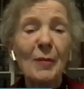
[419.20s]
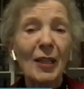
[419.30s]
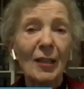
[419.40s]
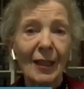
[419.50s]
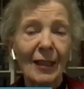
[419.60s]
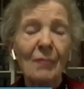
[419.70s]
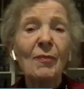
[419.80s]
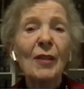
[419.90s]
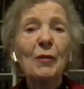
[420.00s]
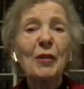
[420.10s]

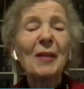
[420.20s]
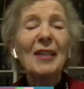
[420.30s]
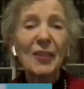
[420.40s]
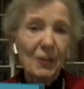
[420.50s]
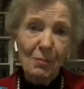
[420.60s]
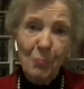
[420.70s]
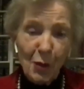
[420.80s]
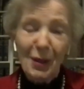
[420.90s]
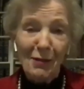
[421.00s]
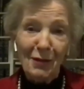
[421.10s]
permanently, which means
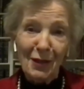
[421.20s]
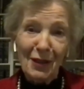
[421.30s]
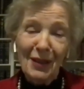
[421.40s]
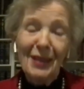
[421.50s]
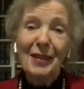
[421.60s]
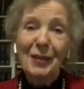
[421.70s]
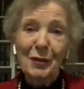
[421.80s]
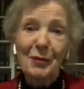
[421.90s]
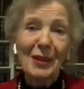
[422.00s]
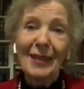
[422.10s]
more effort
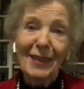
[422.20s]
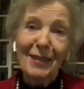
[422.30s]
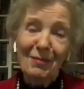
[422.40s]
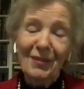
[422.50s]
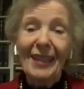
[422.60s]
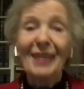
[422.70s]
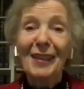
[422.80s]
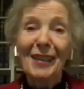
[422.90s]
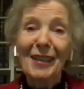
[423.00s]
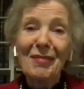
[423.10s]
to really
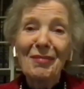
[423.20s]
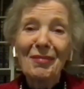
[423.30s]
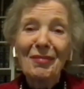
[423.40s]
get there.